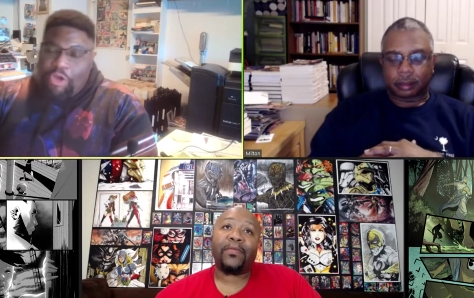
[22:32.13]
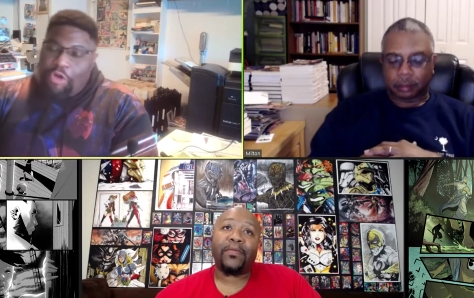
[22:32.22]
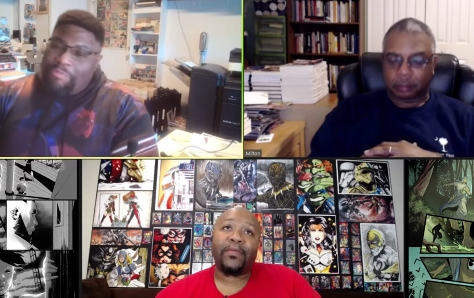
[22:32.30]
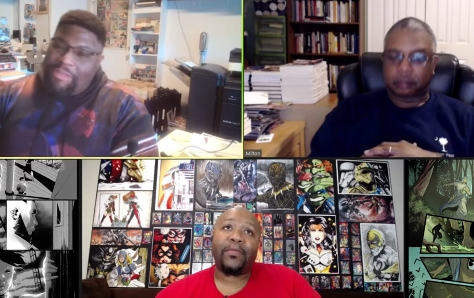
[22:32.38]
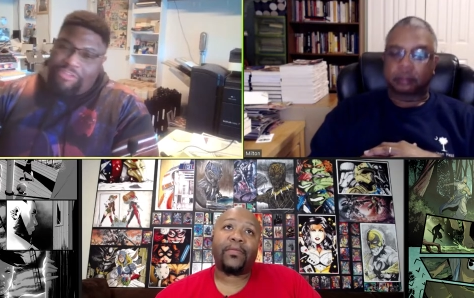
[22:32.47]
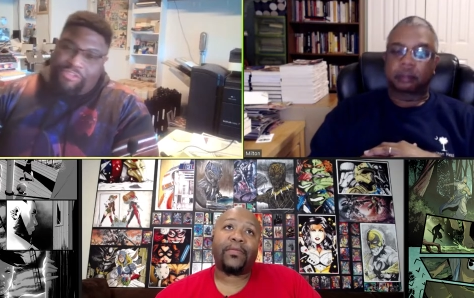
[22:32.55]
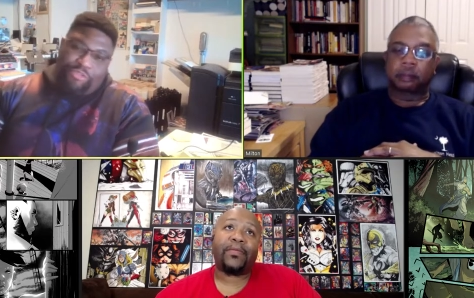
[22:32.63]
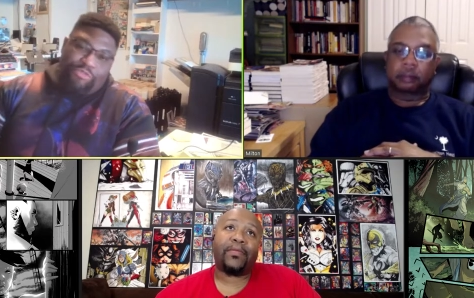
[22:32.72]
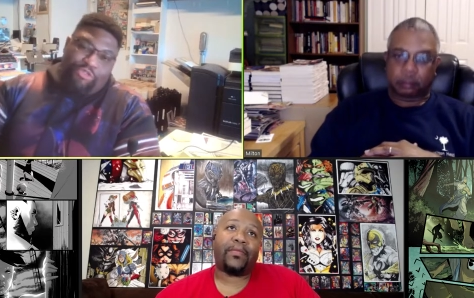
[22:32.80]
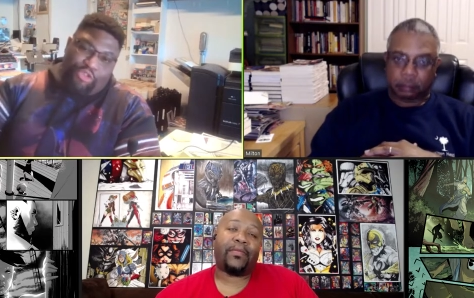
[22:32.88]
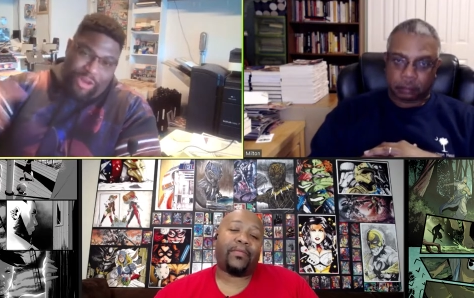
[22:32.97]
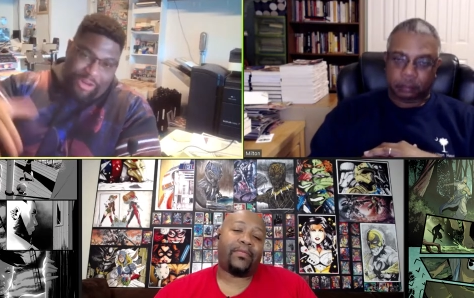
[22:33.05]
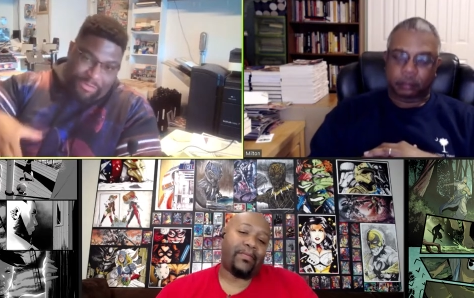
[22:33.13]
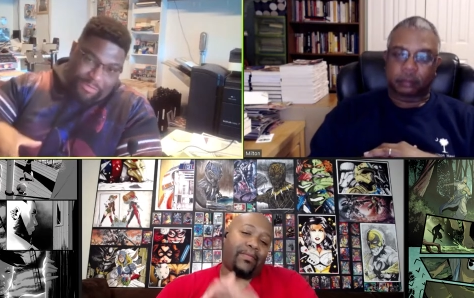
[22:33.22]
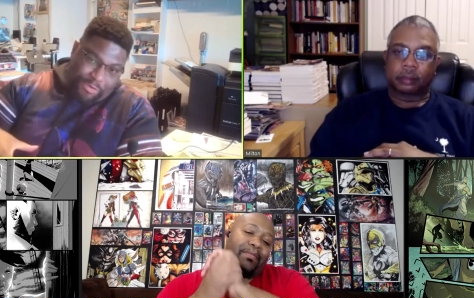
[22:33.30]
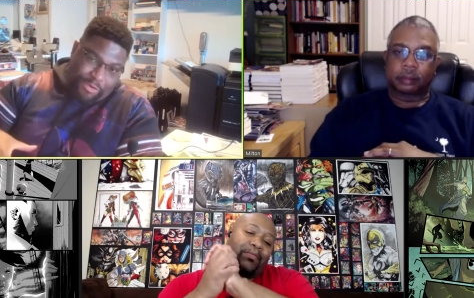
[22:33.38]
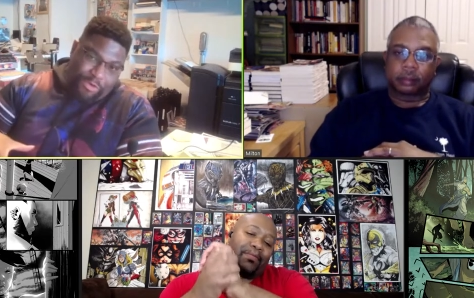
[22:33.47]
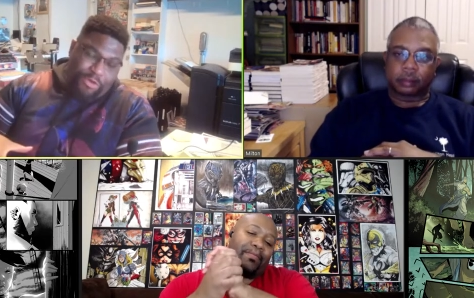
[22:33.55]
Speaker 1: hope that you
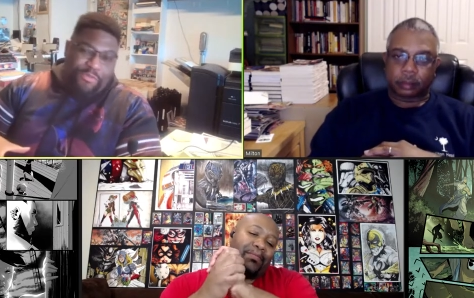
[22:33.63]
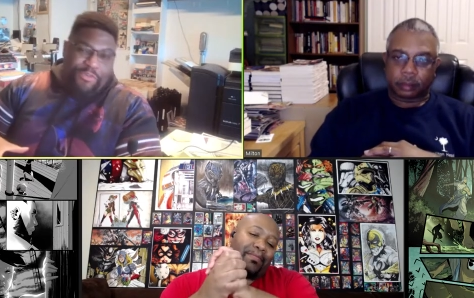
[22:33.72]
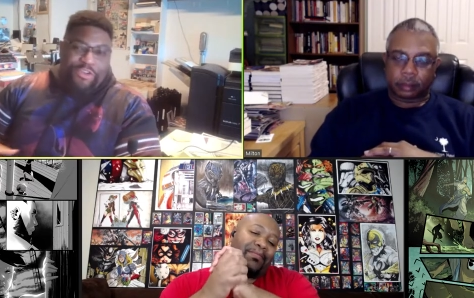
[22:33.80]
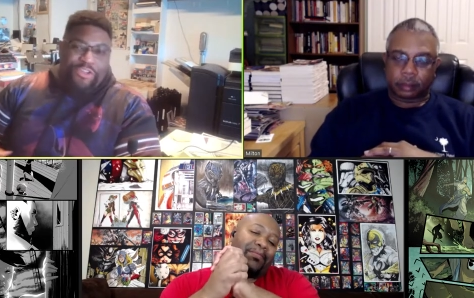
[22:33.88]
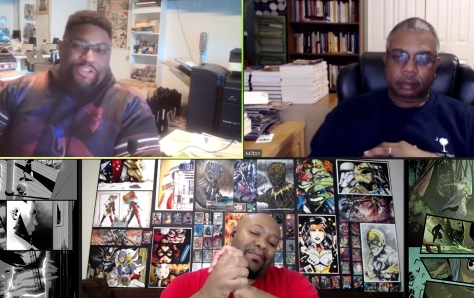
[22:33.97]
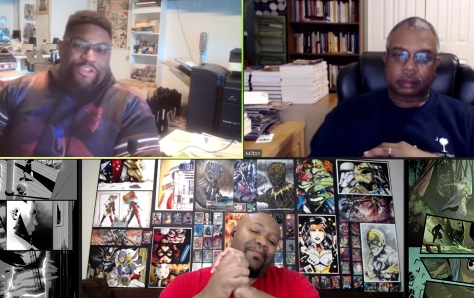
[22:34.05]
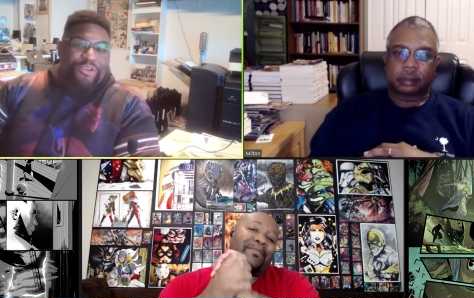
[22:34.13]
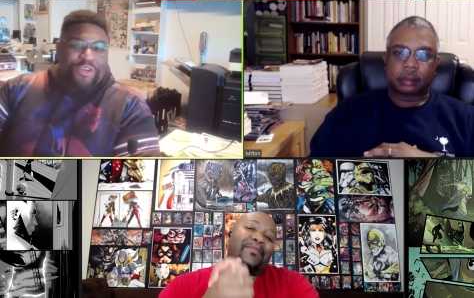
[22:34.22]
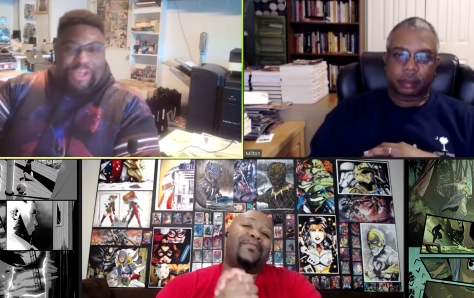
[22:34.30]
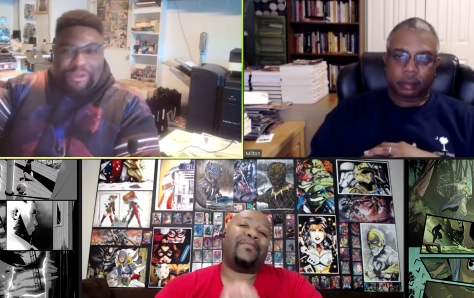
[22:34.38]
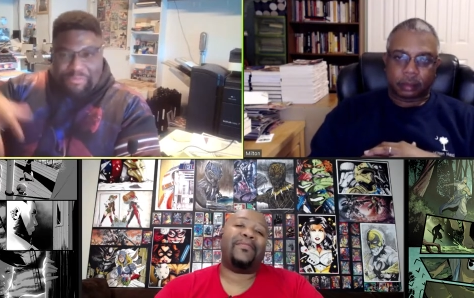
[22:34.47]
transfer over. You know, come